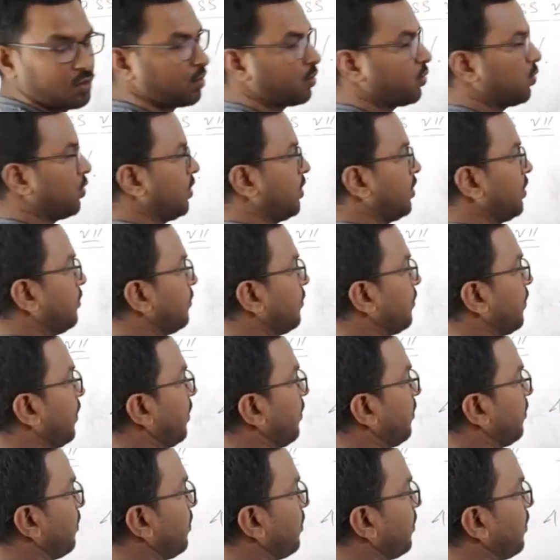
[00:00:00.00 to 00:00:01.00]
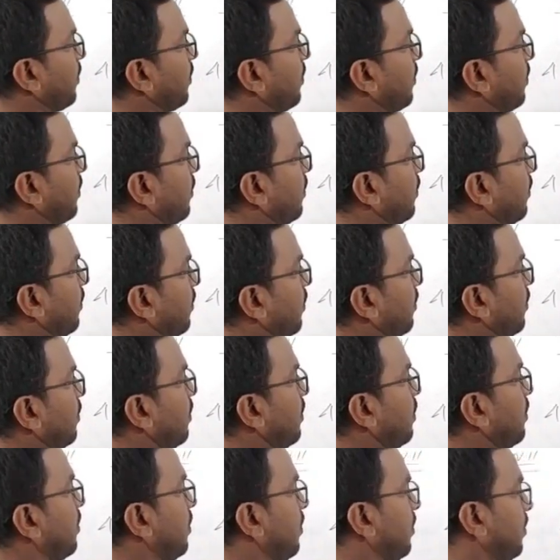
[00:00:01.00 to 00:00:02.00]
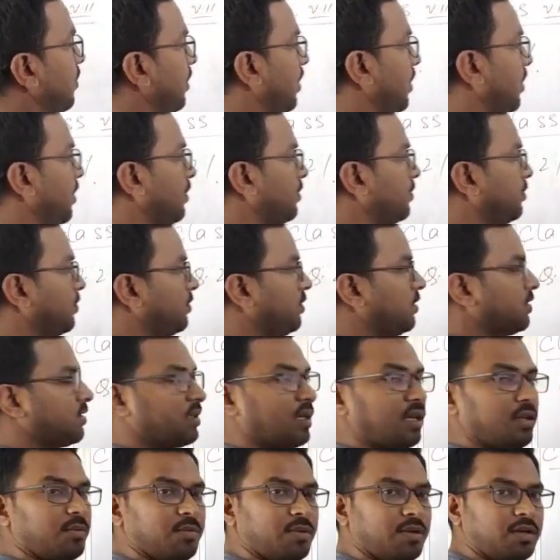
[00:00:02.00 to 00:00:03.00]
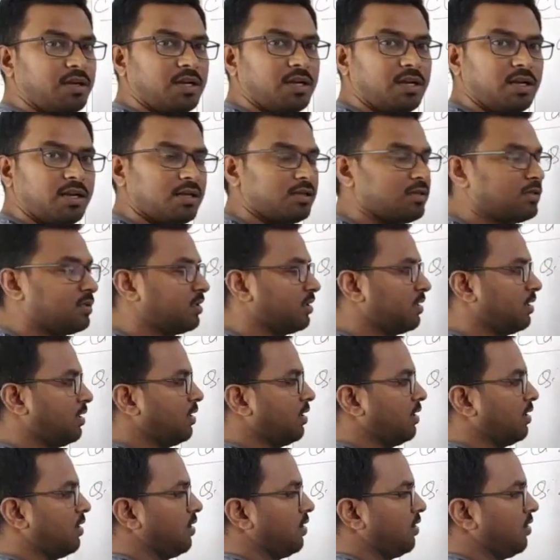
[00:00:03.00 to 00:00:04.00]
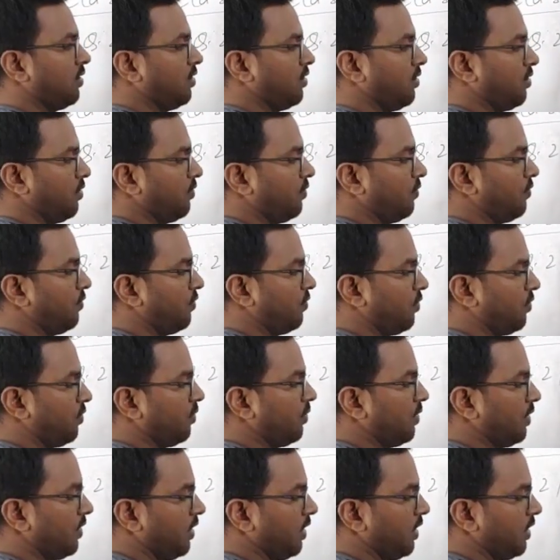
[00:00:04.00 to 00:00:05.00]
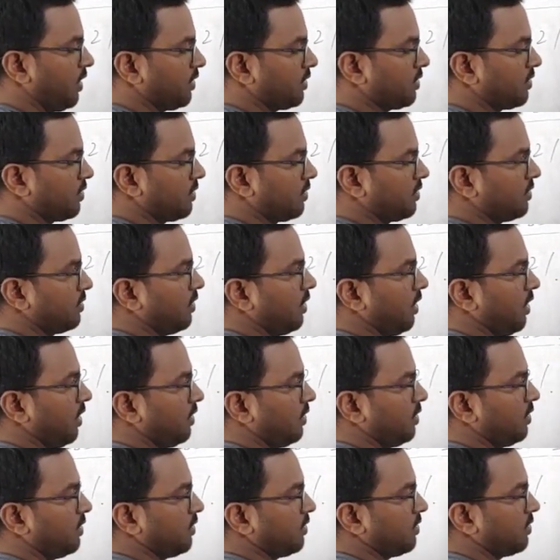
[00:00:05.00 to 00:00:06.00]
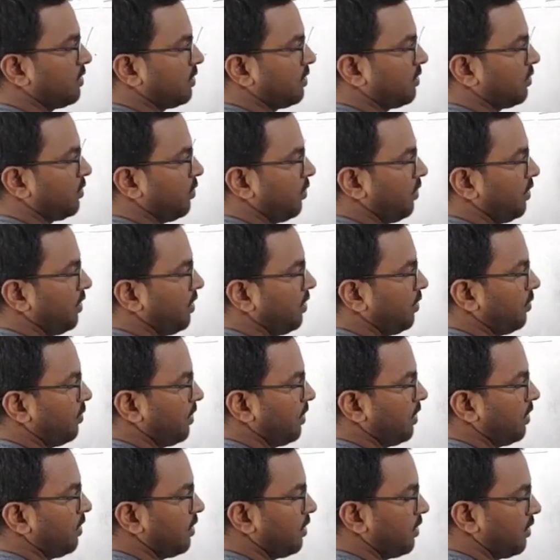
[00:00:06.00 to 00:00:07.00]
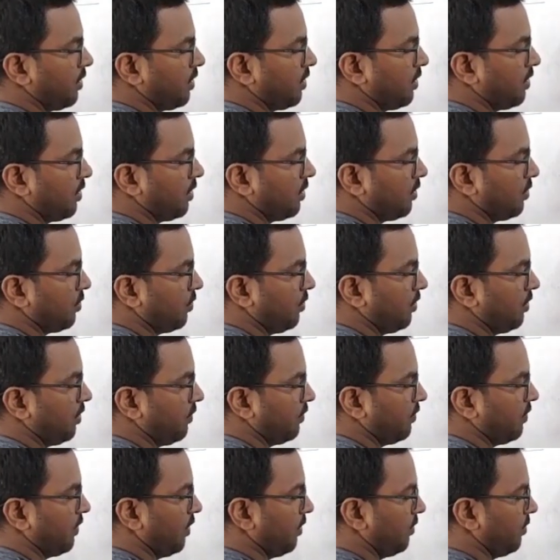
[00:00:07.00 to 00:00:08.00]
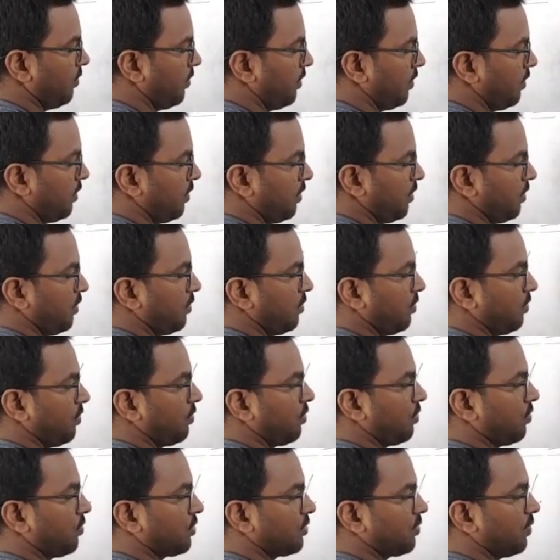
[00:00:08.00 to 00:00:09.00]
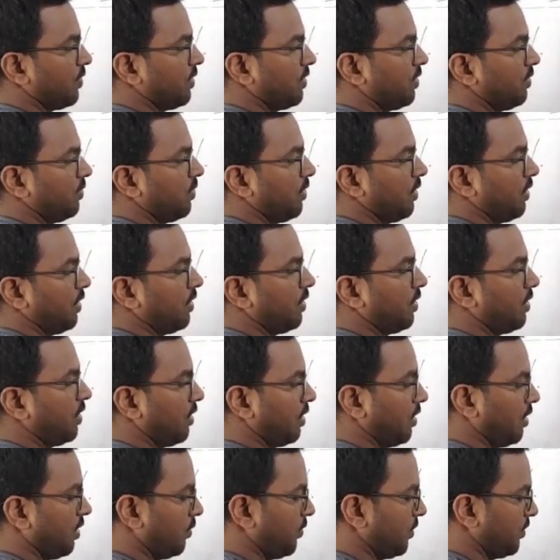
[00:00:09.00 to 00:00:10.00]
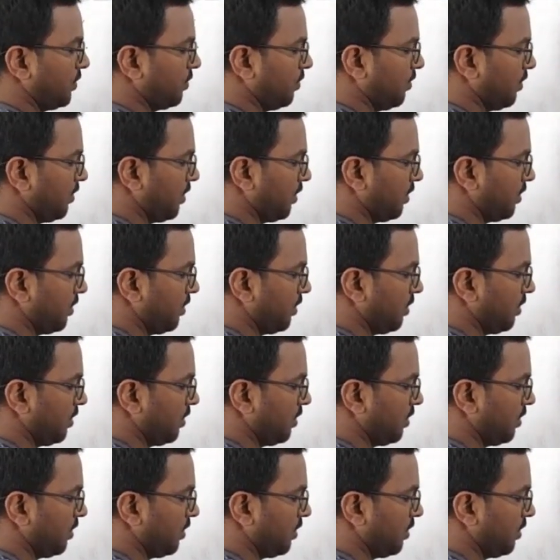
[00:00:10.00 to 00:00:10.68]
25. Okay, so this can be written as 4 by x and this 20 by 25. So cross multiply, how much you will get?